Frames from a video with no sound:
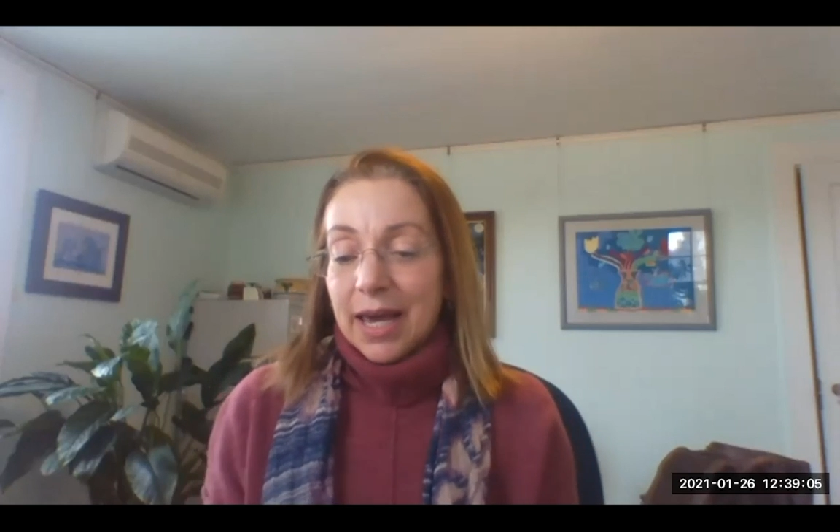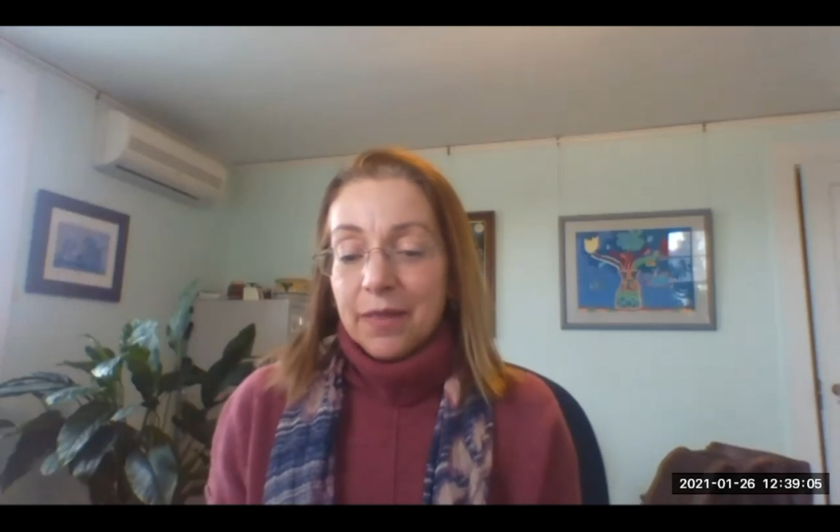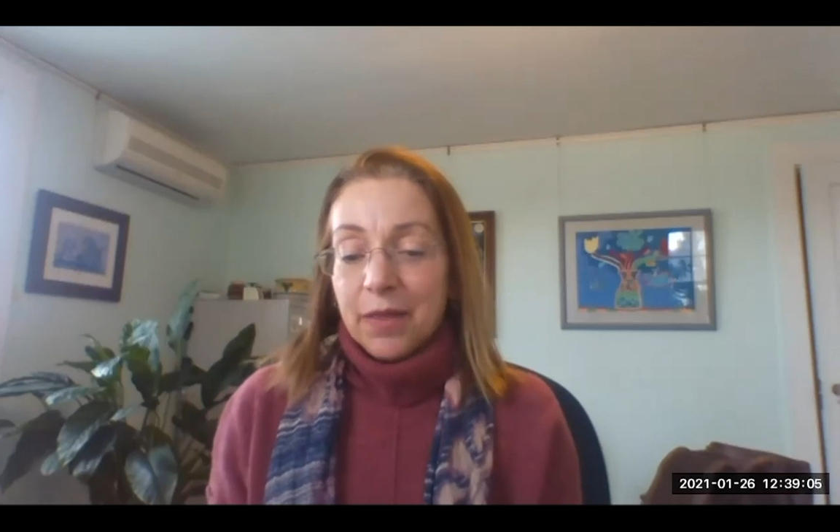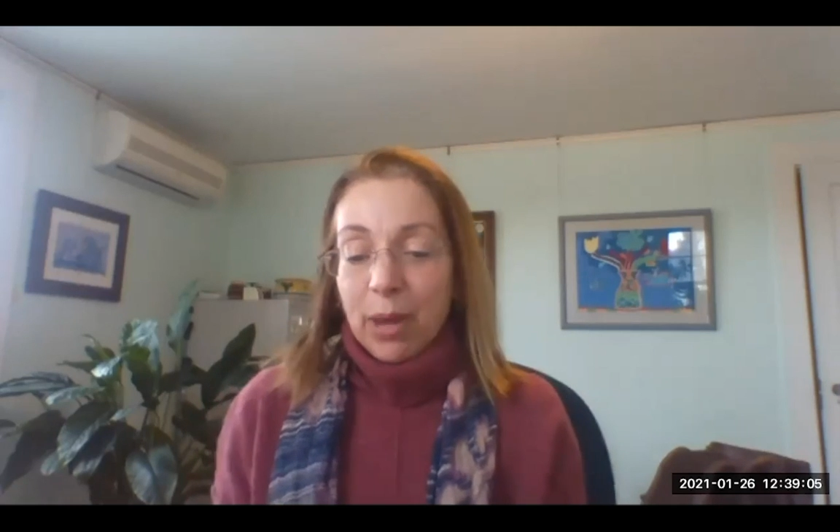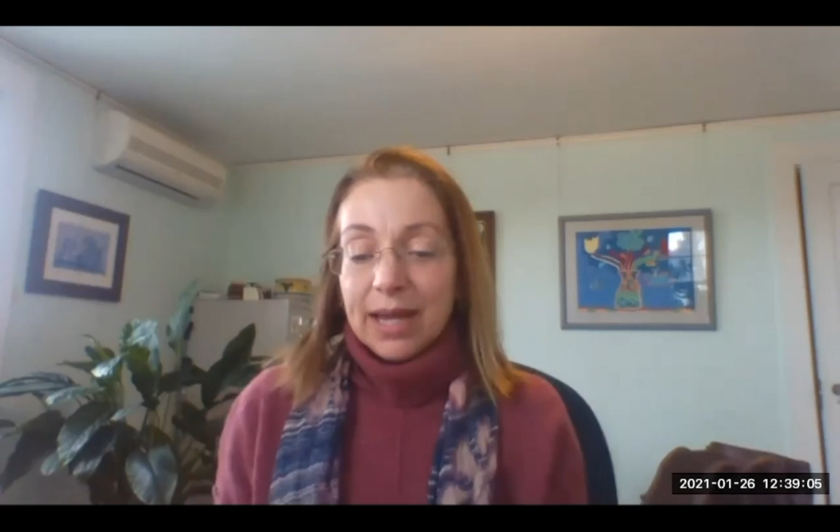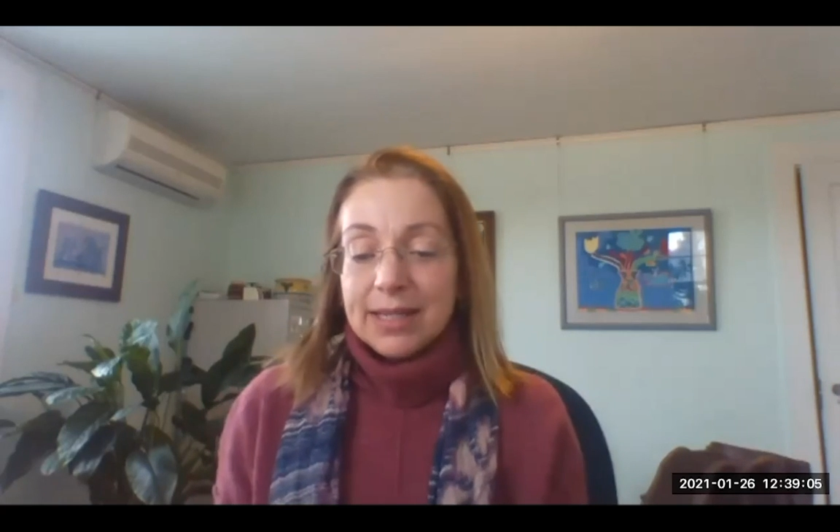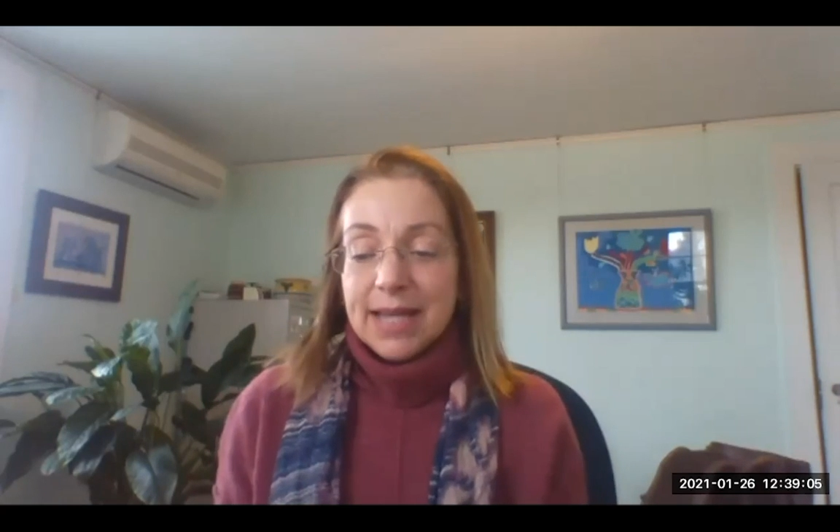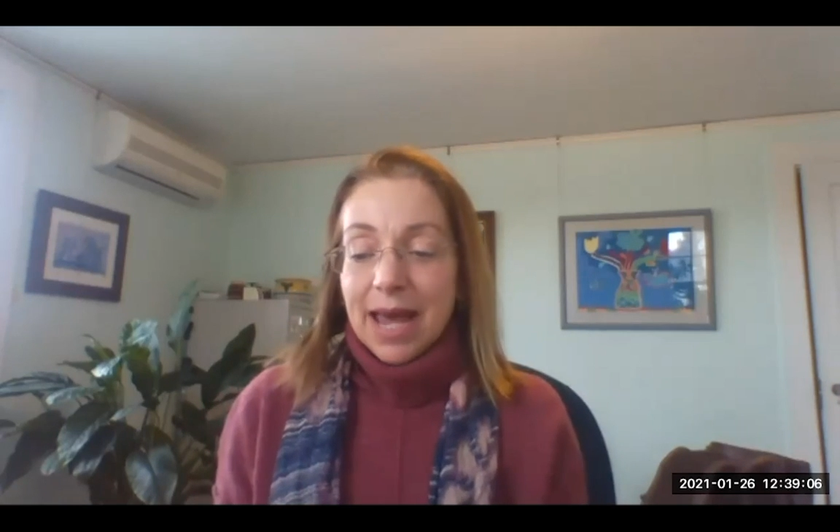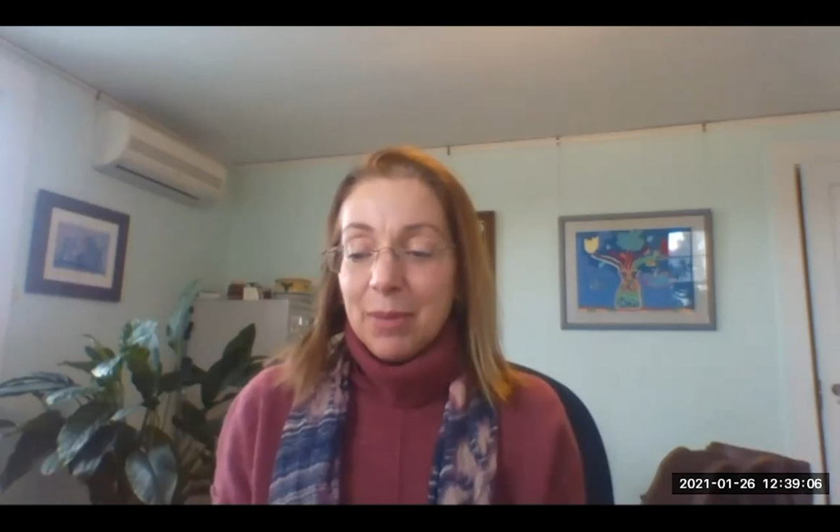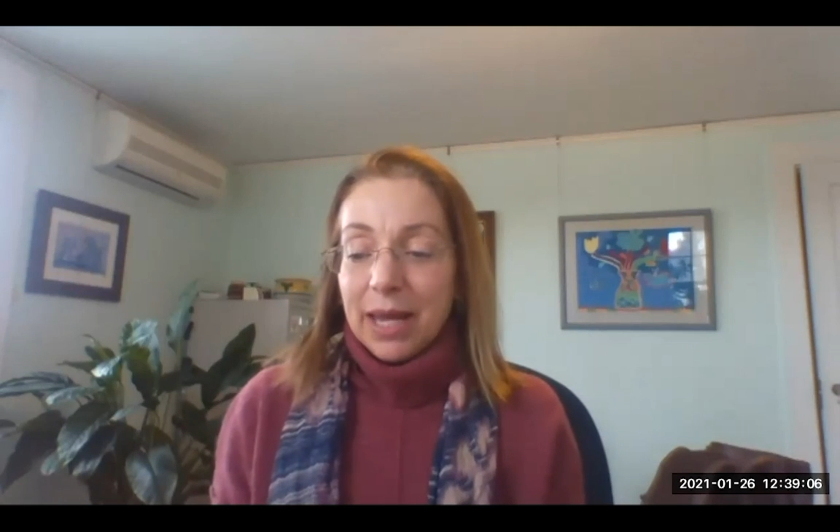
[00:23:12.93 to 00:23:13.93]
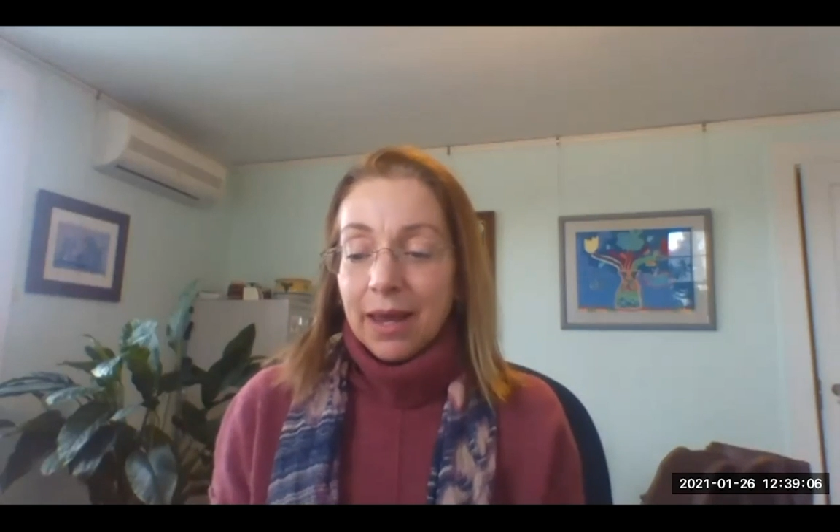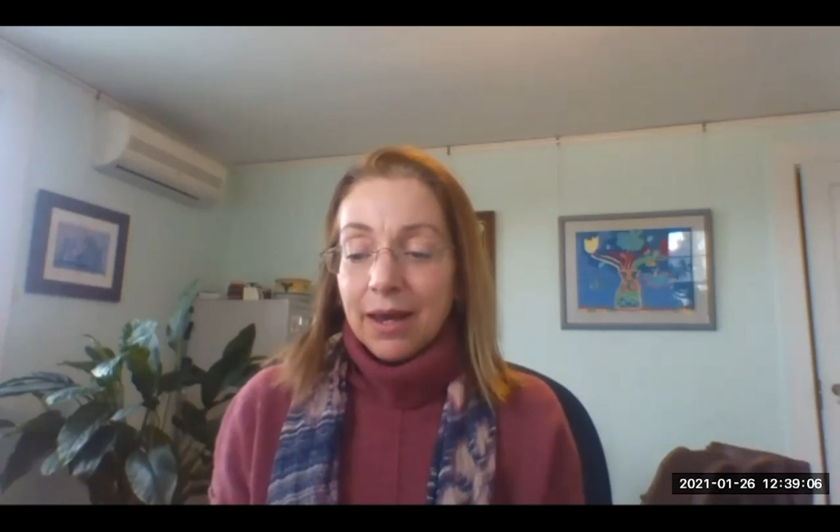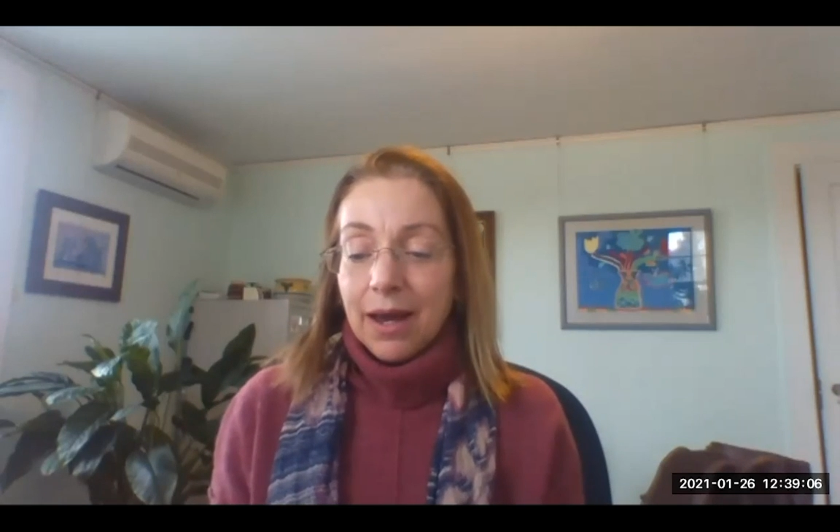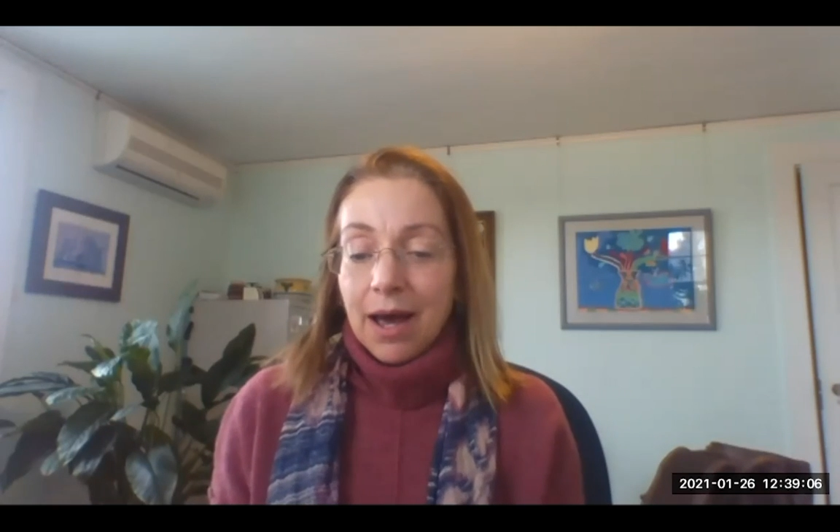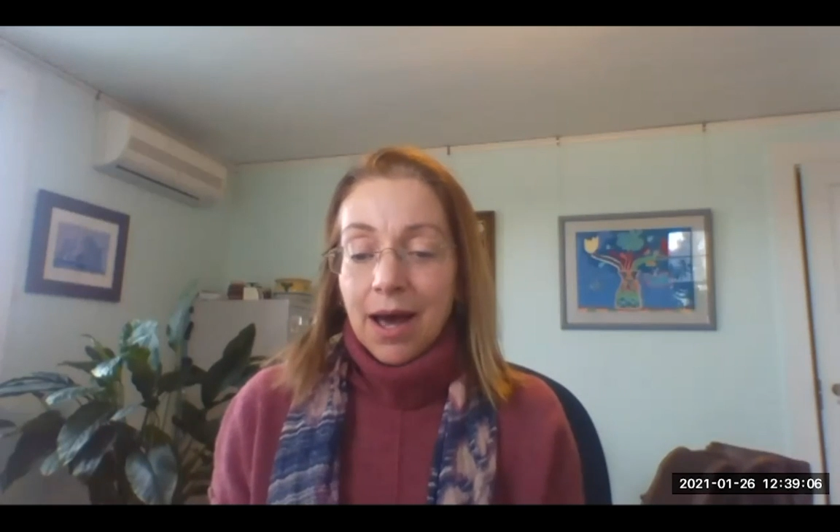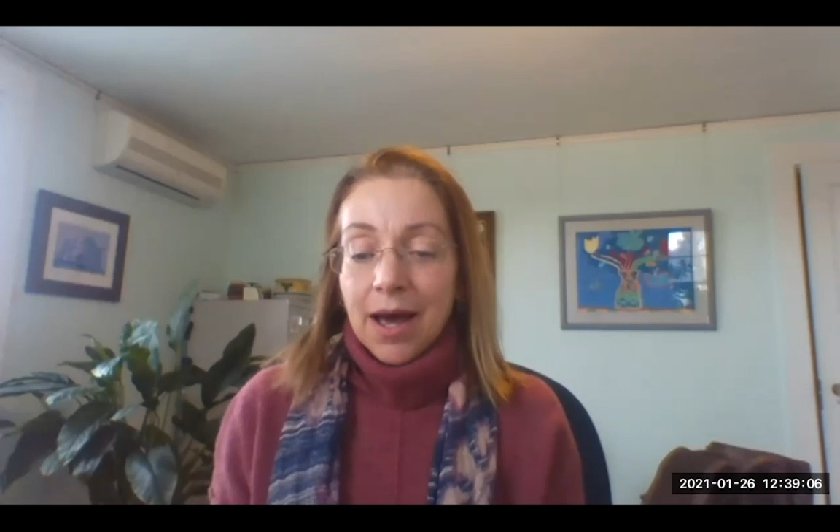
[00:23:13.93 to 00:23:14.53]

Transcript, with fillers: the pandemic uh,